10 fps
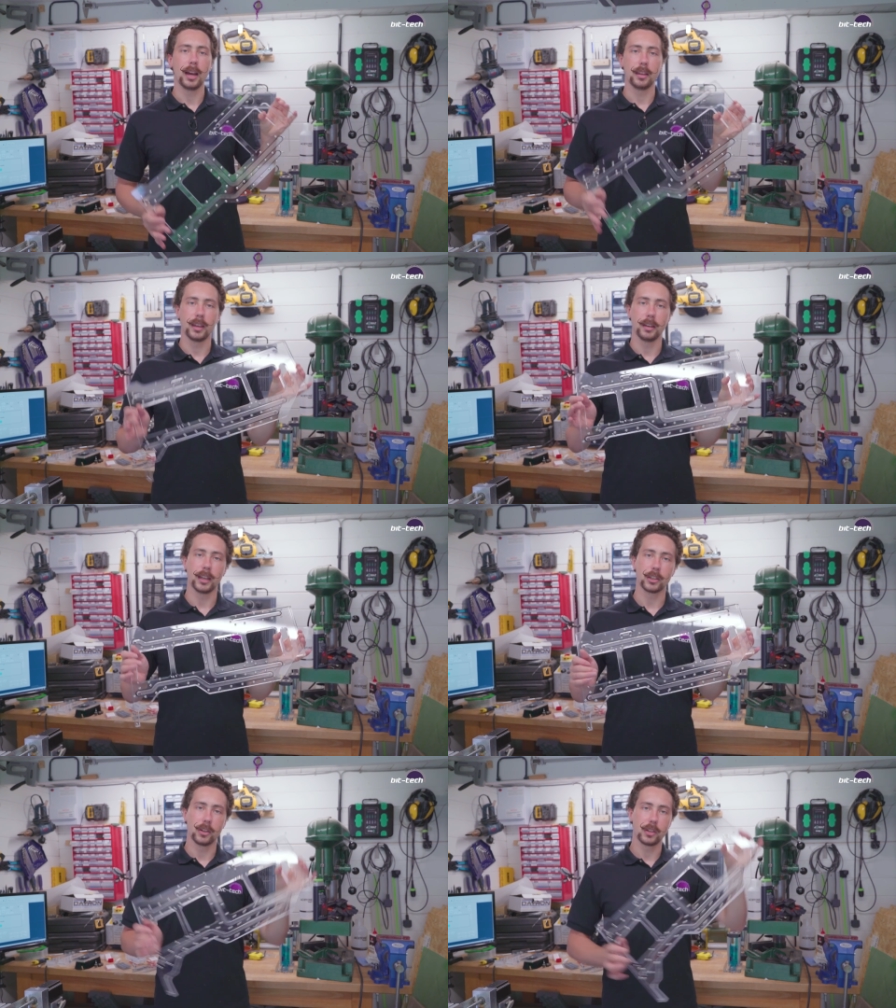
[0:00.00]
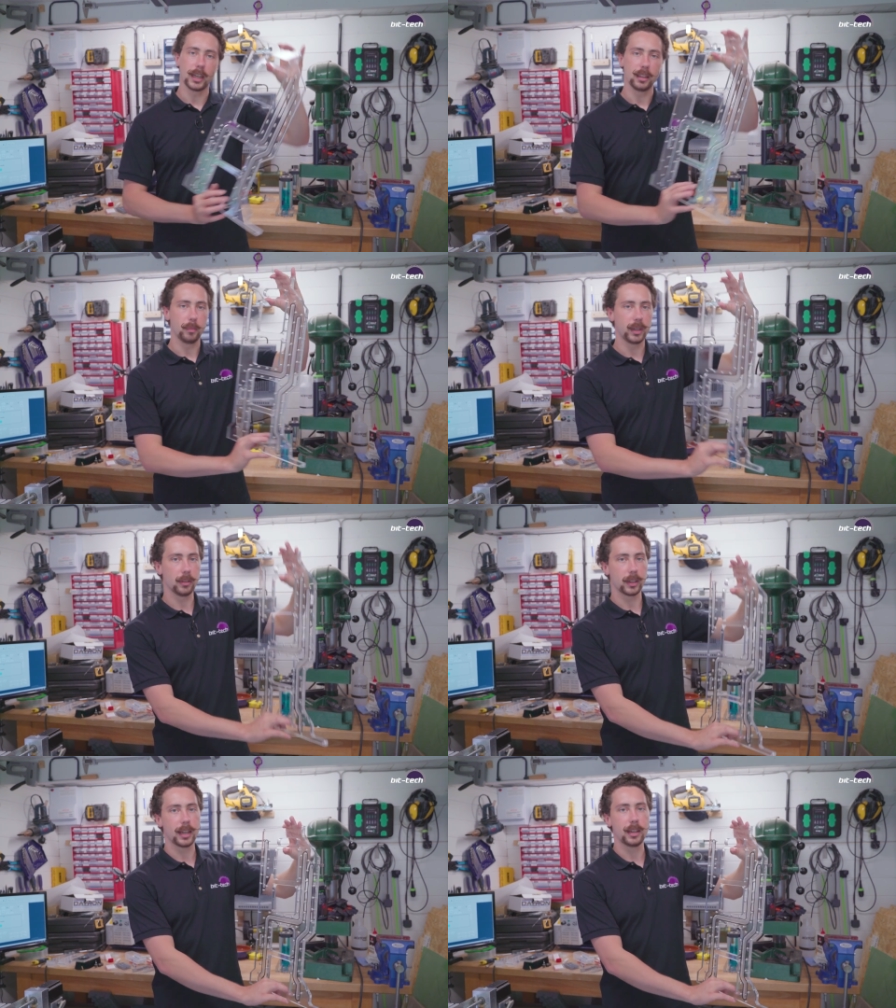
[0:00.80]
And then that's going to sit in the middle
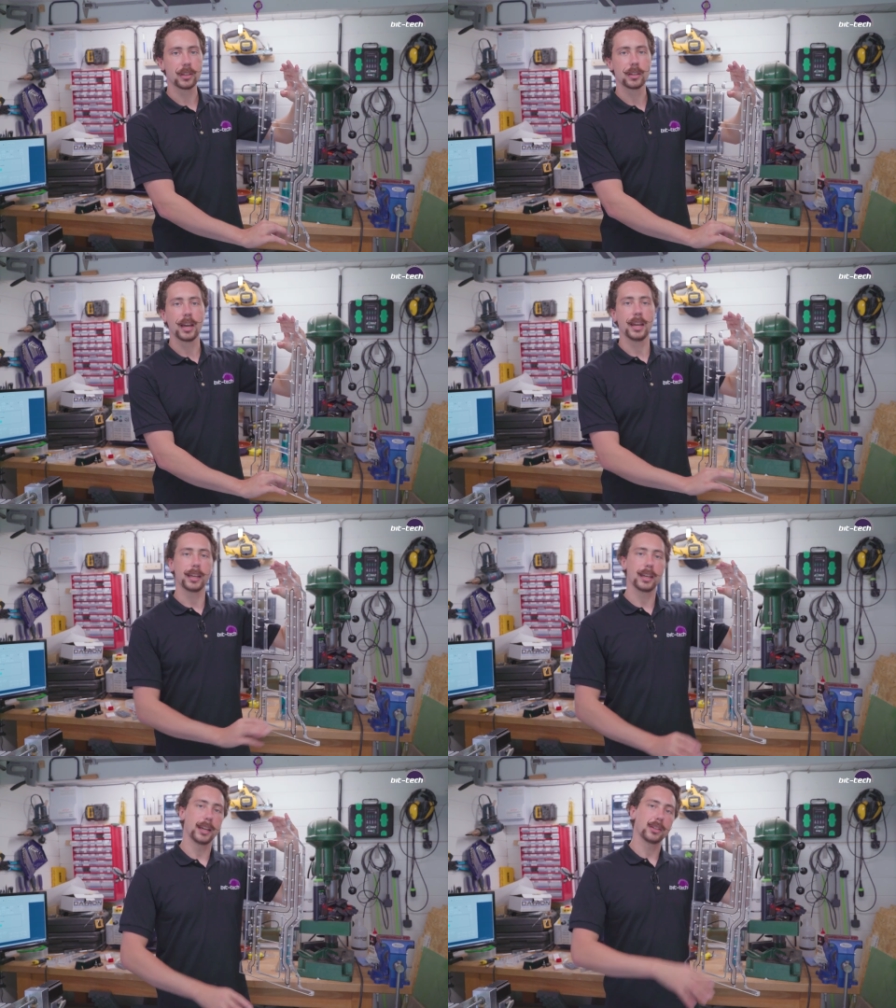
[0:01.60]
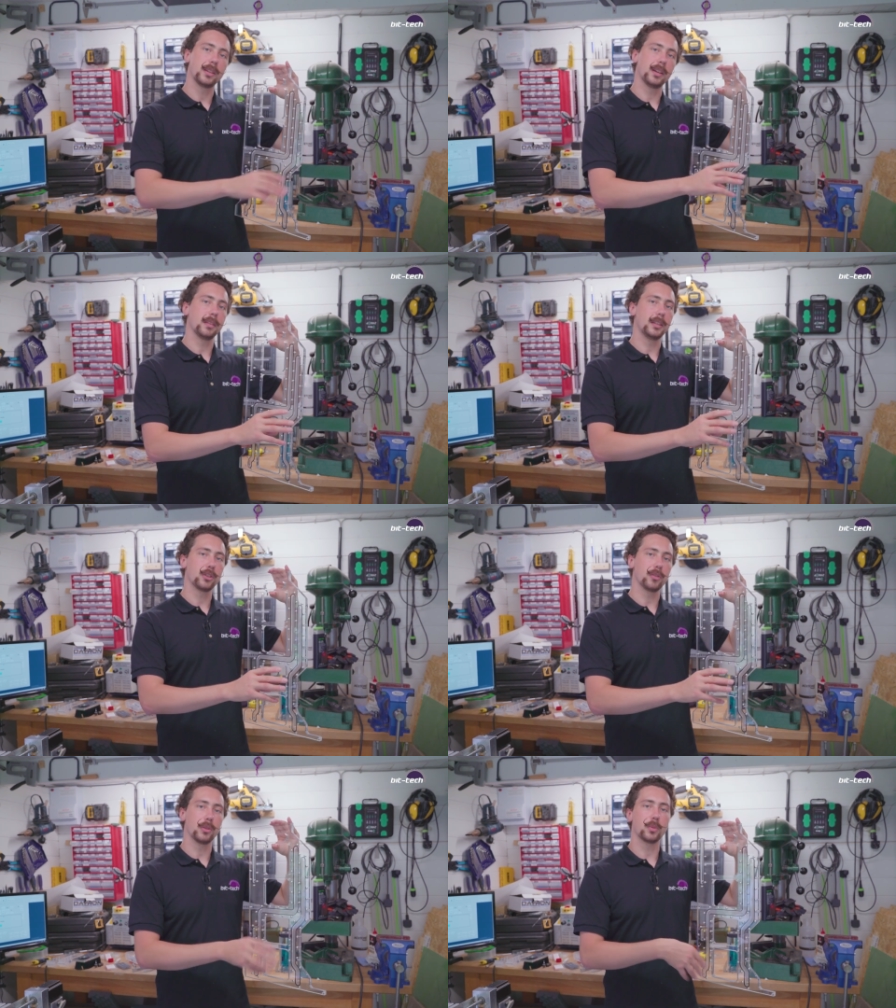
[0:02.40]
of the case, and it connects to the other
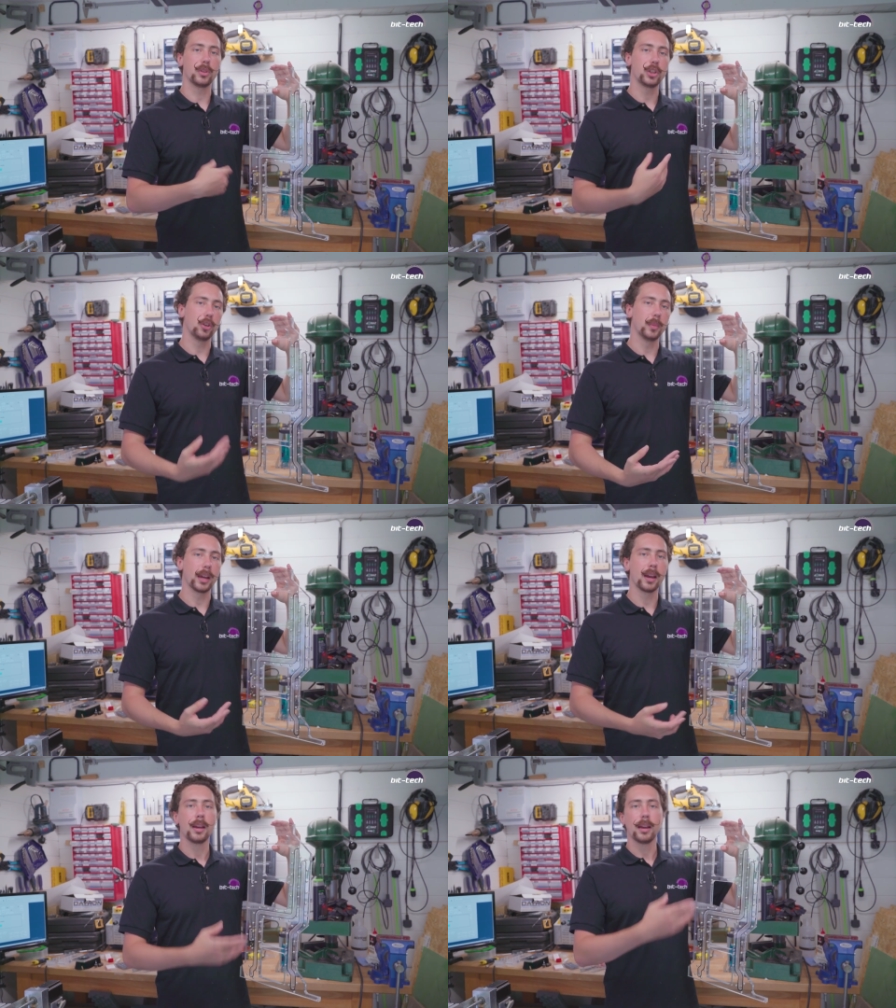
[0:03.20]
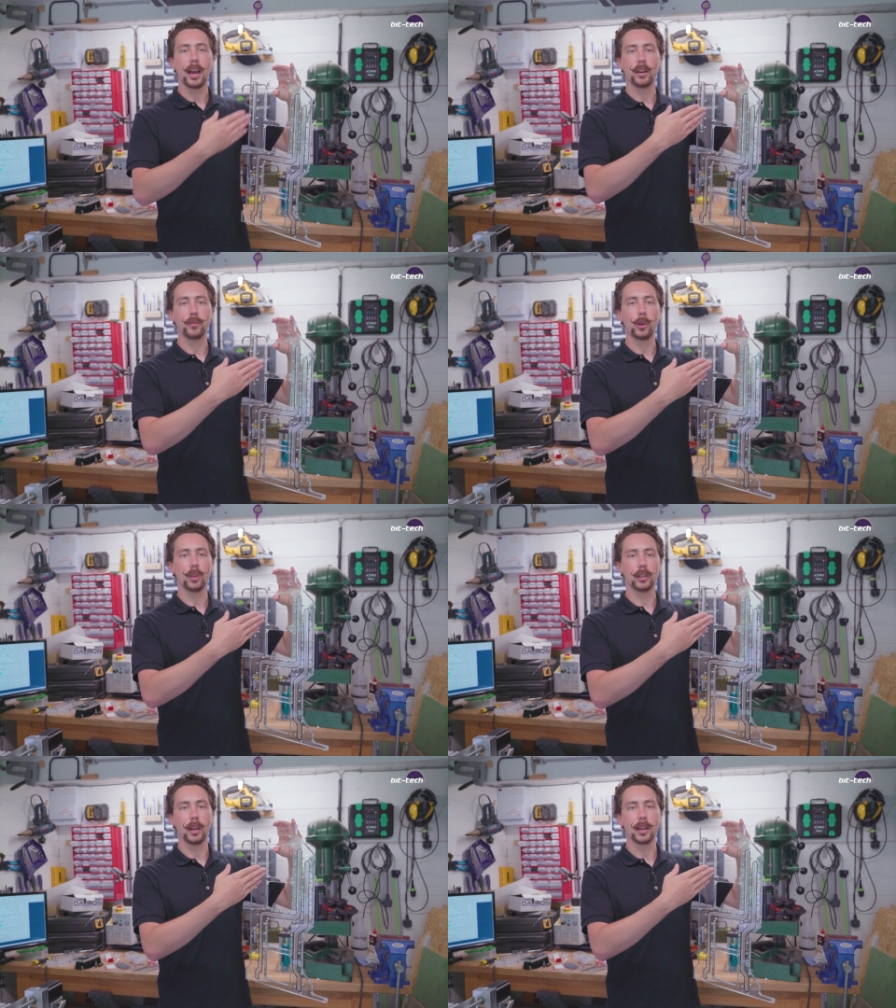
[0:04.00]
distros with tubing and a few
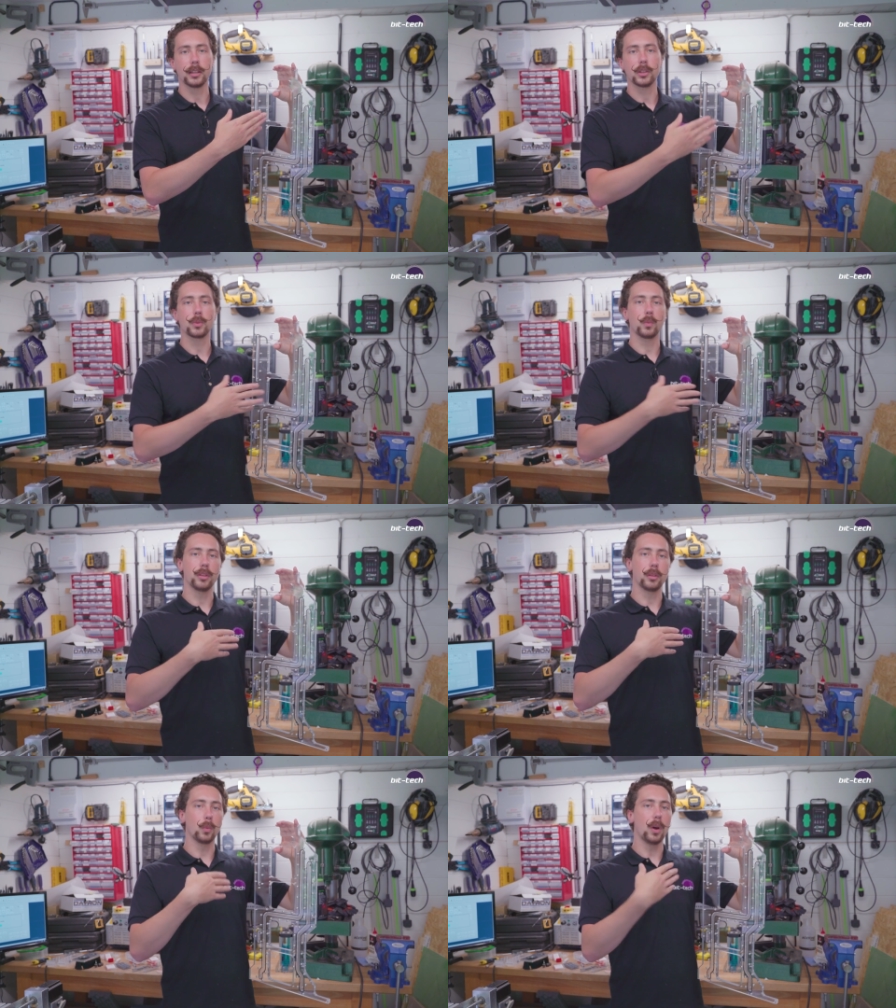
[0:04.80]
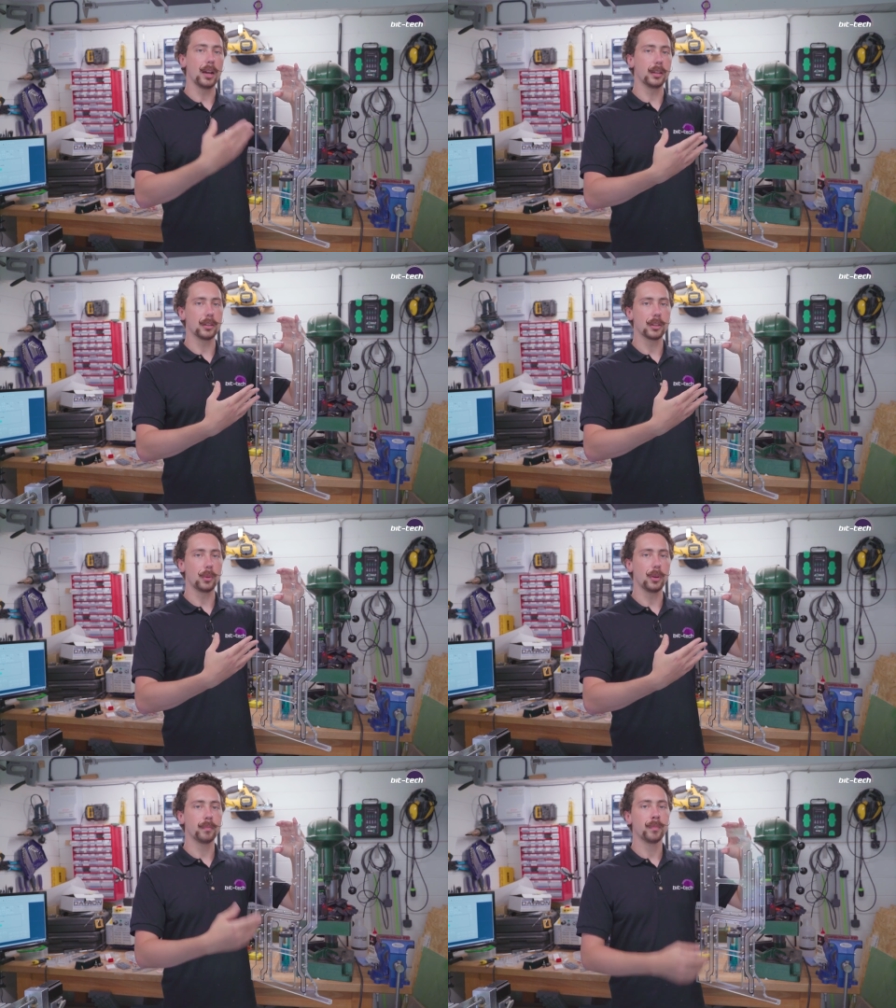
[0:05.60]
other lines with the wires and so
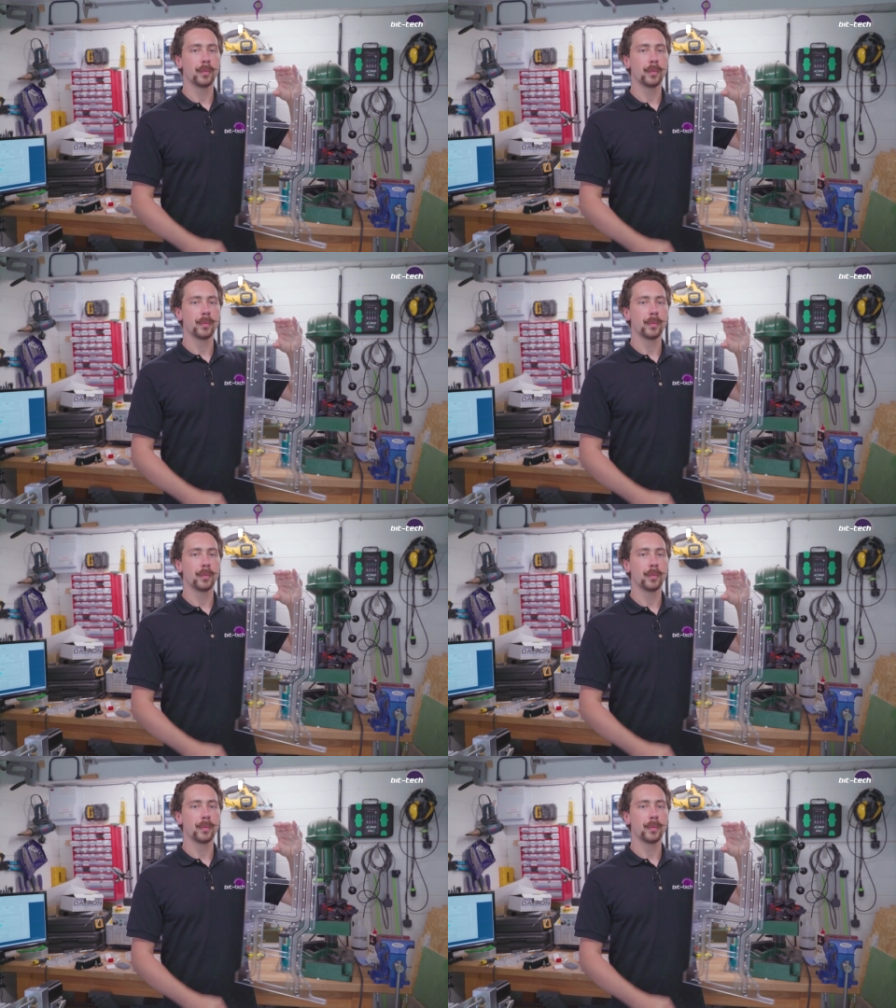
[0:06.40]
on.